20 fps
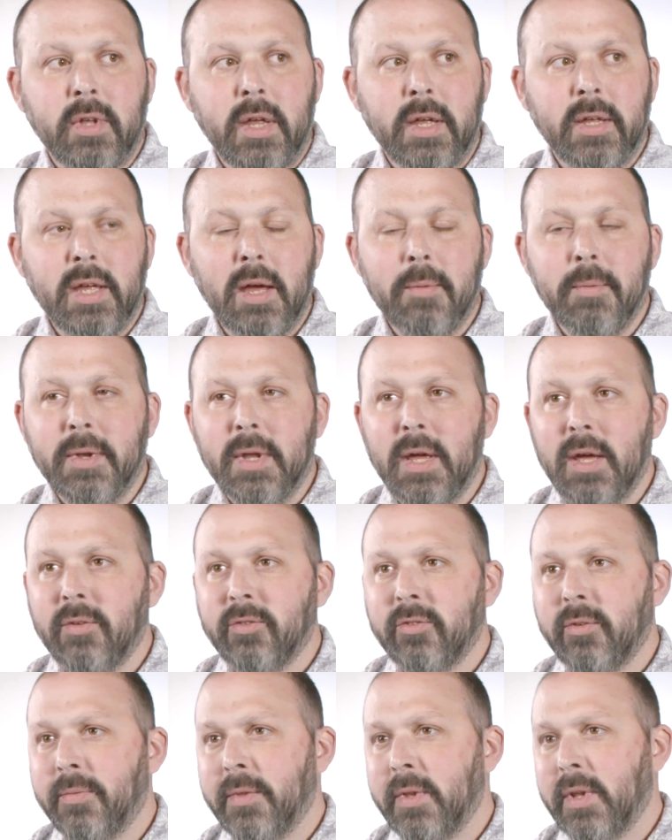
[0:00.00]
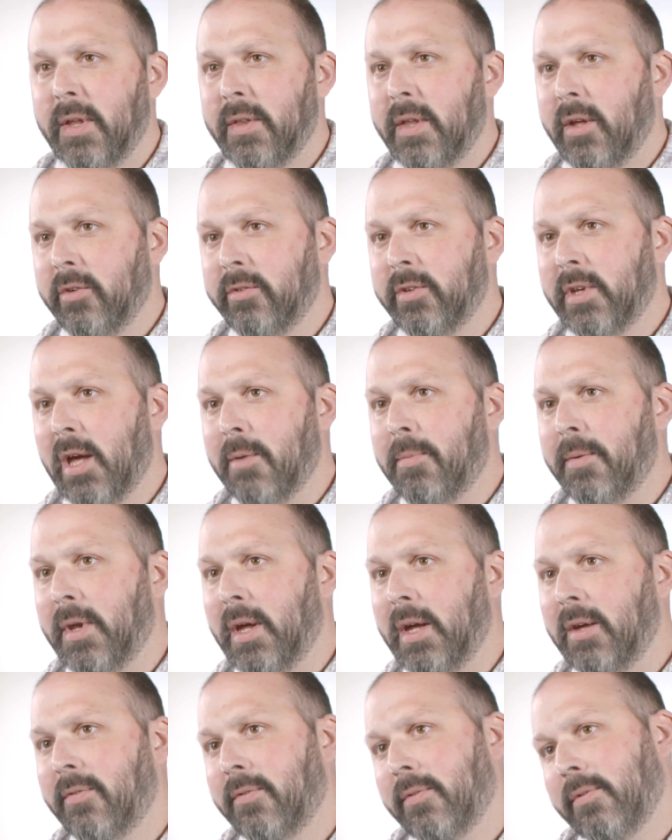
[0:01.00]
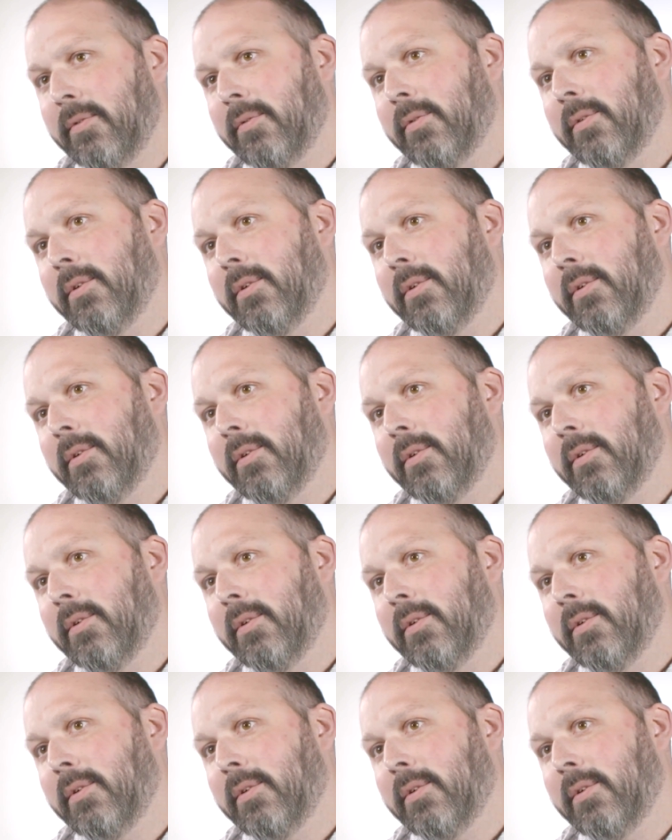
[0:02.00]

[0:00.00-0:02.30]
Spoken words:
like gamma knife, something like that, or cyber knife